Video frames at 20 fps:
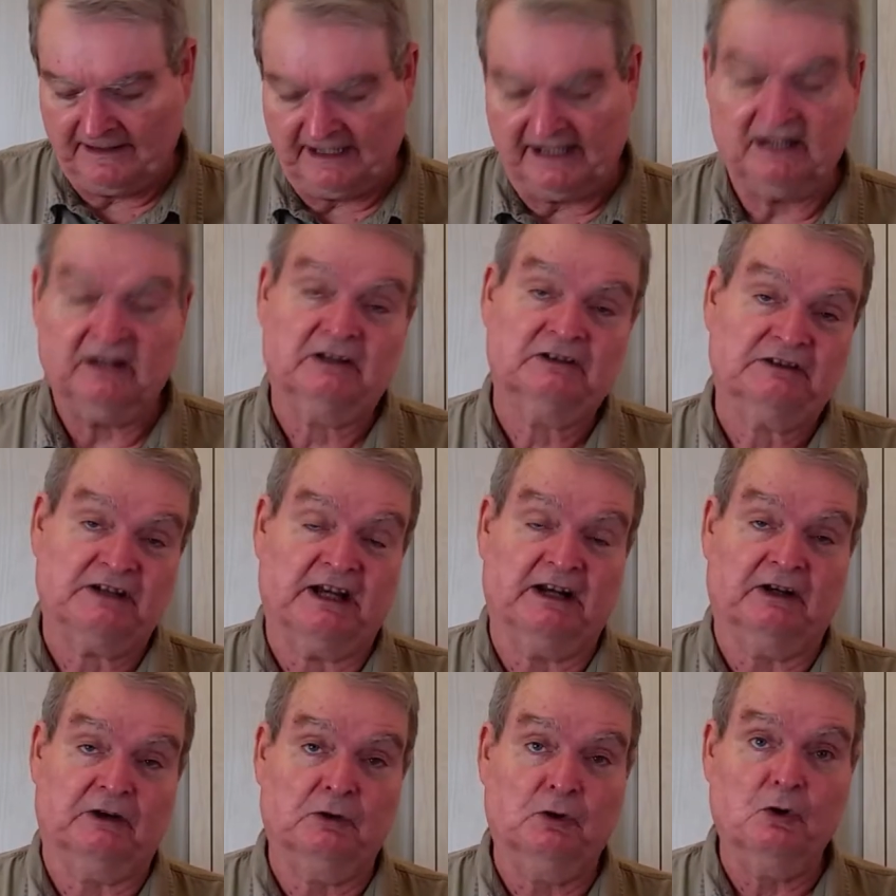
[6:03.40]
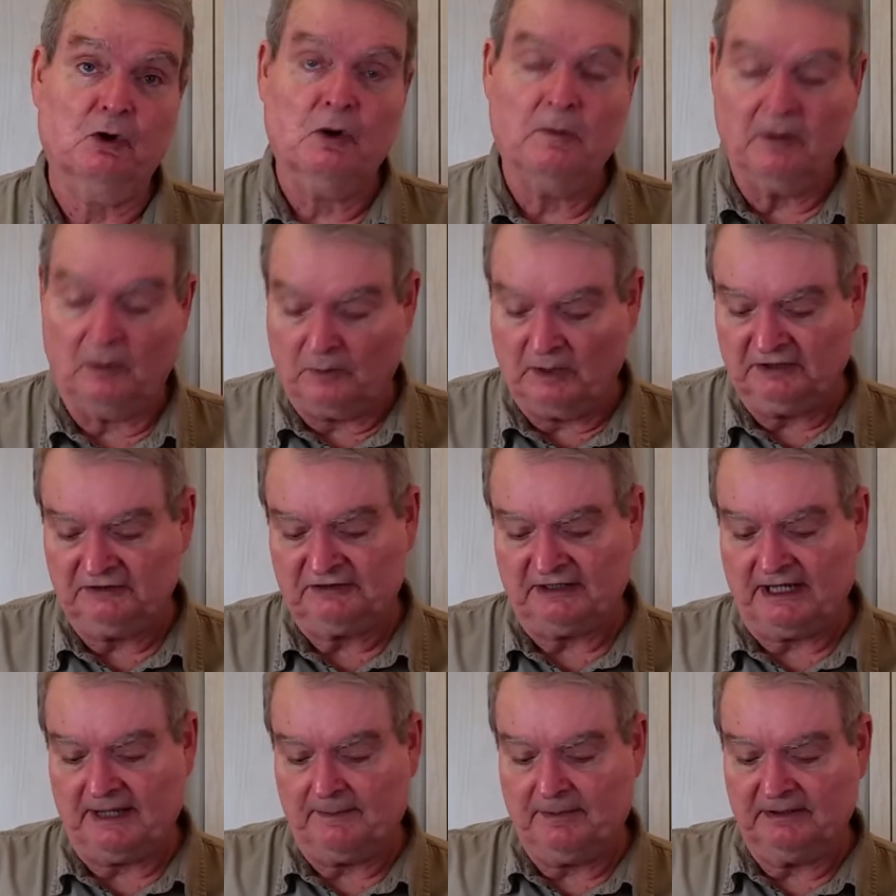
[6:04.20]
It looks kind of cool, but once
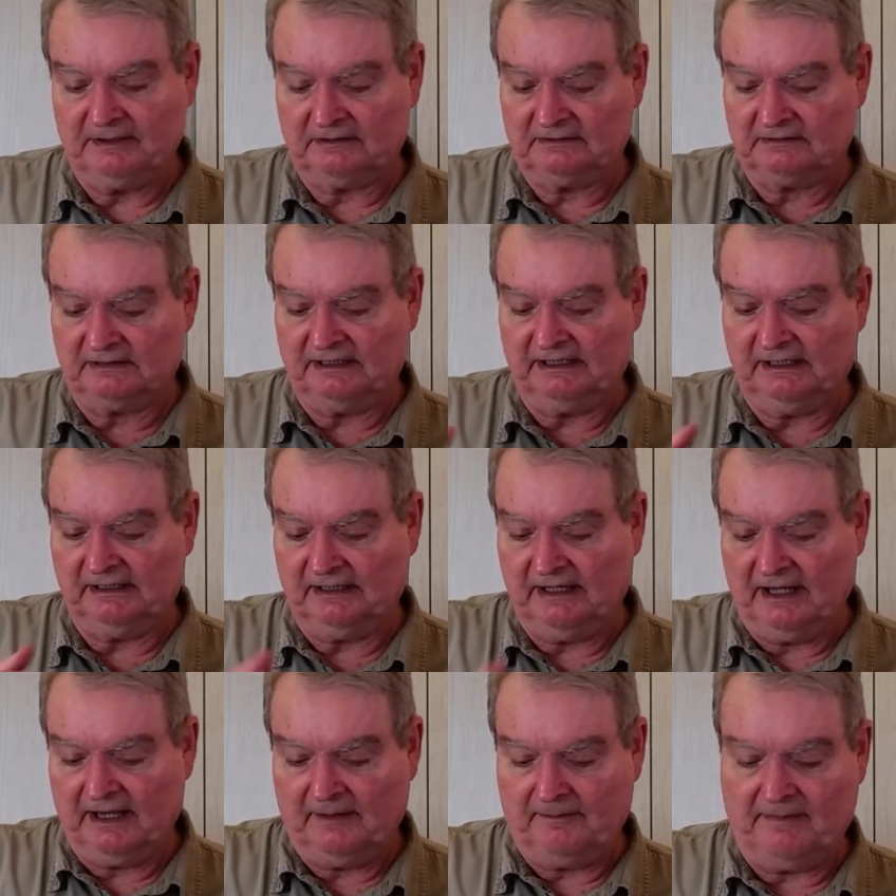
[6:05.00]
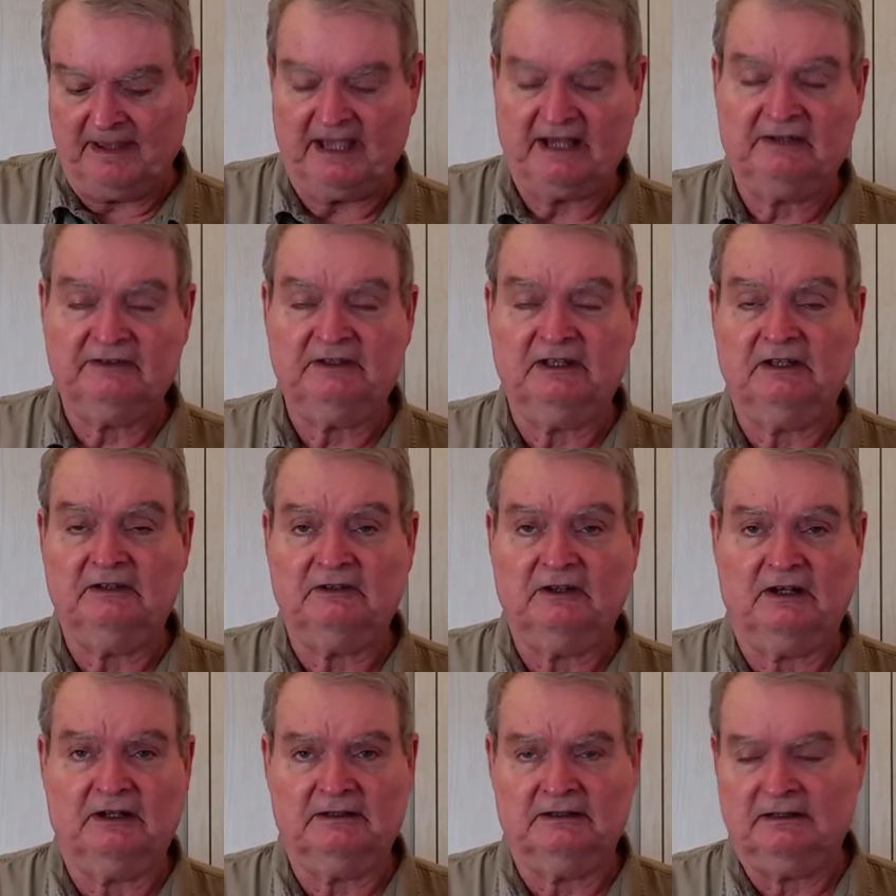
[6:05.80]
I put the magazines
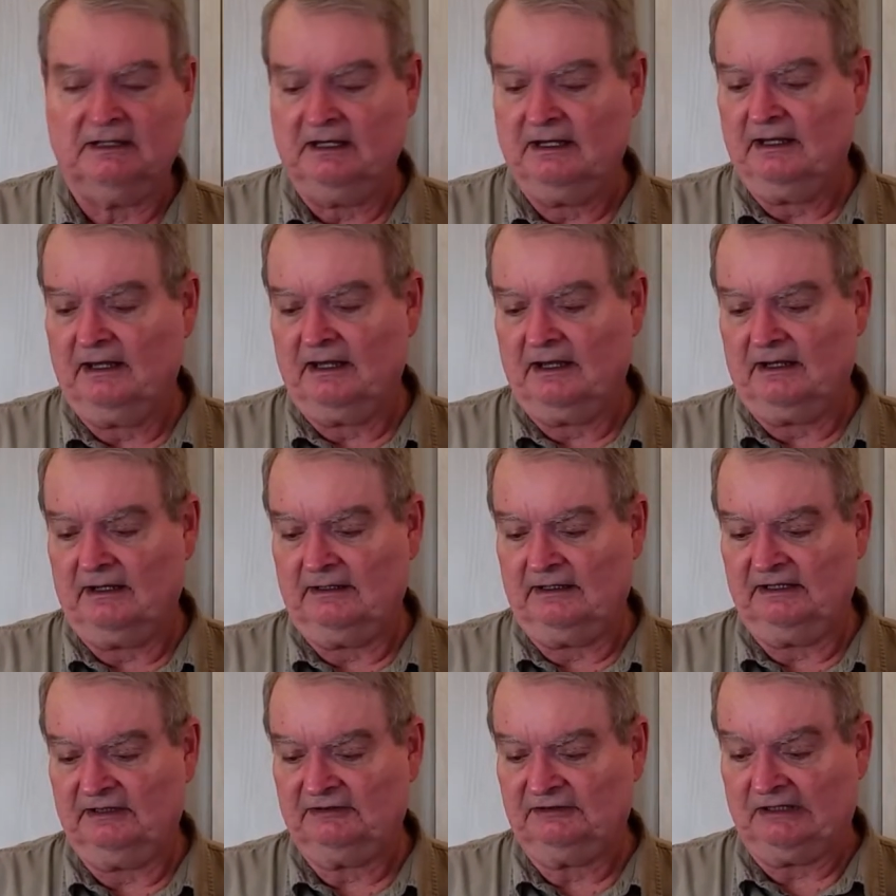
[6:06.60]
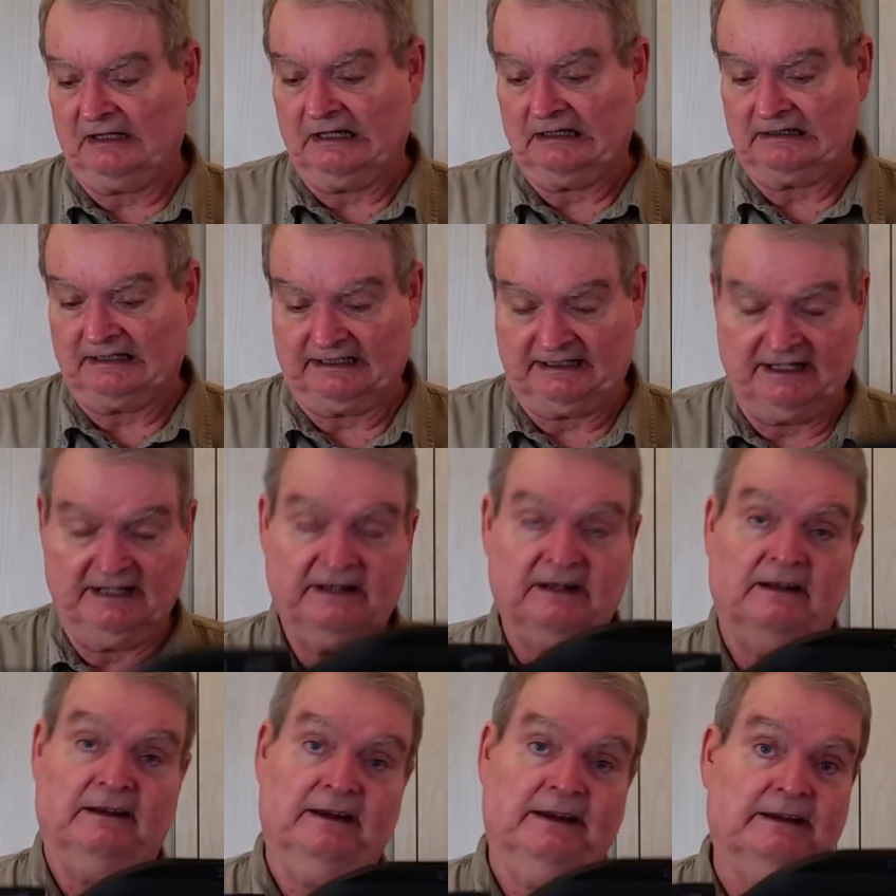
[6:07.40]
on the stock, I kind
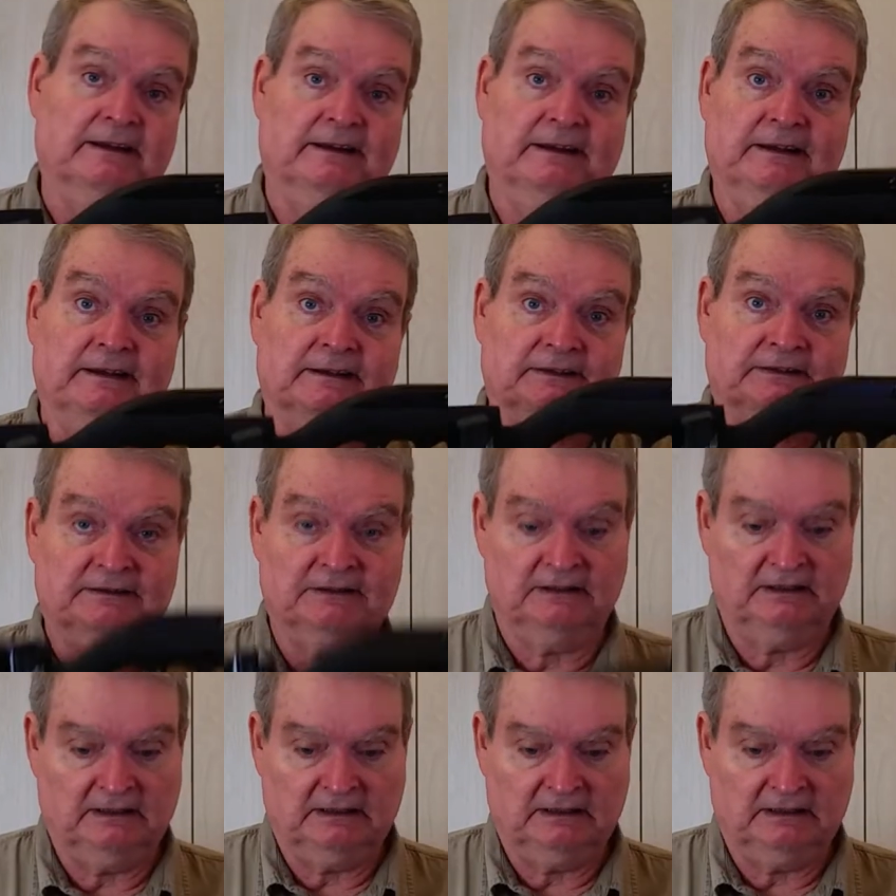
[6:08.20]
of like this.